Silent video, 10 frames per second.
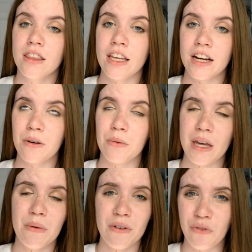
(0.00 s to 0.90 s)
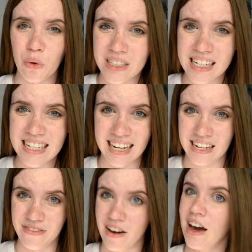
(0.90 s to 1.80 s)
They're, they were
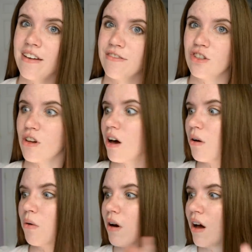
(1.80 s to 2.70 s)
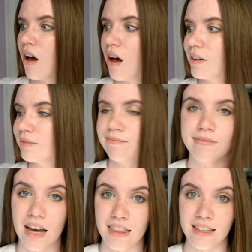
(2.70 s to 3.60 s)
$14.95, so
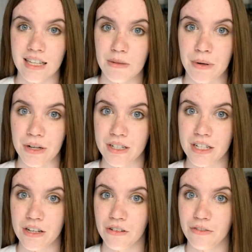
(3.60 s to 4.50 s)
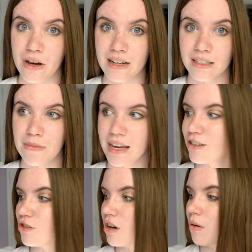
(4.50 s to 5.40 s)
I think that's a pretty good deal if you ask me.
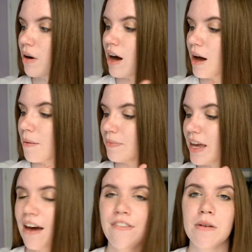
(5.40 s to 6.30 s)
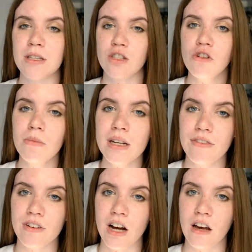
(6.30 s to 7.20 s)
So um, they have them in so many
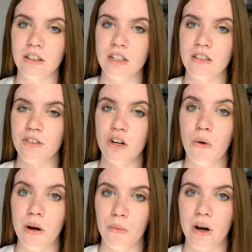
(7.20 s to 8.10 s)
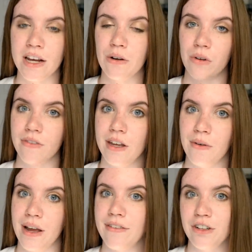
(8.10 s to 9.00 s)
different colors if you don't want white or if they
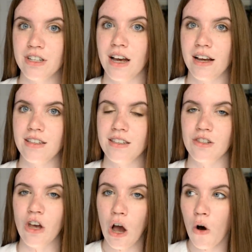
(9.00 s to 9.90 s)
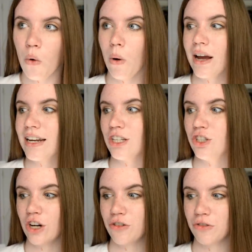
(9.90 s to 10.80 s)
don't have your size since white is
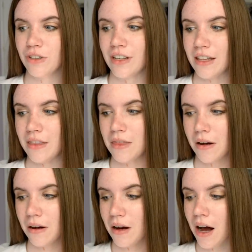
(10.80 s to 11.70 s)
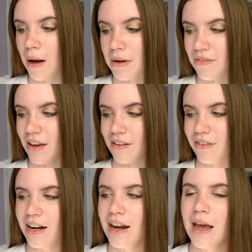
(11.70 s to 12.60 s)
generally the common favorite.